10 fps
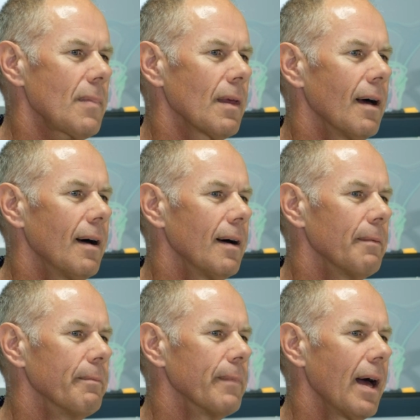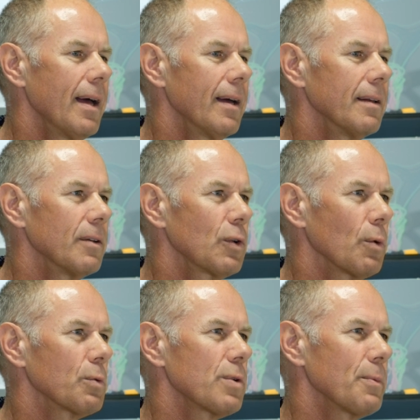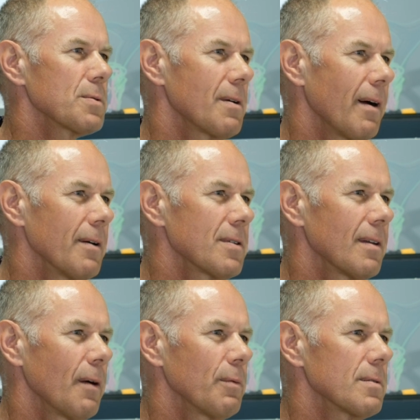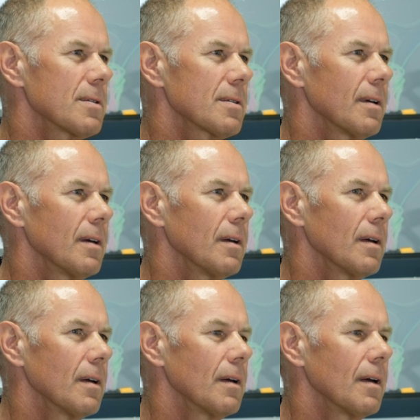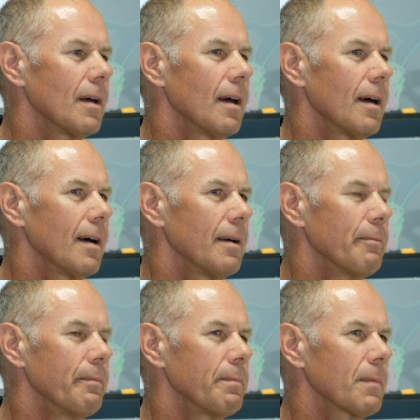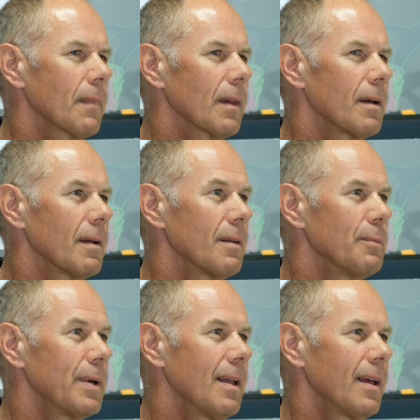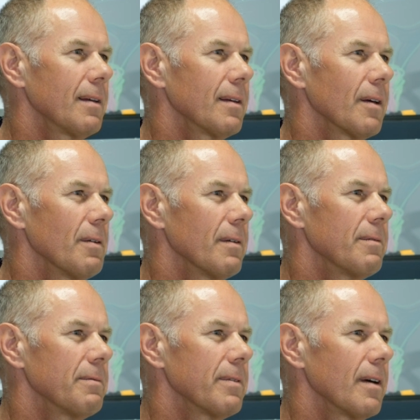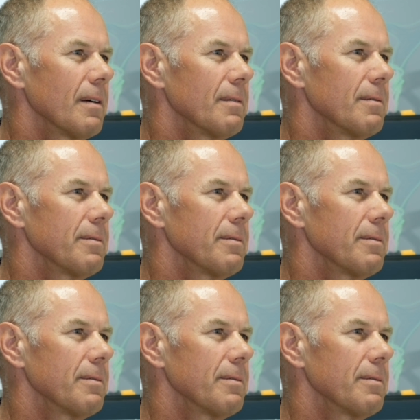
and called 000. So that was, the beginning of a,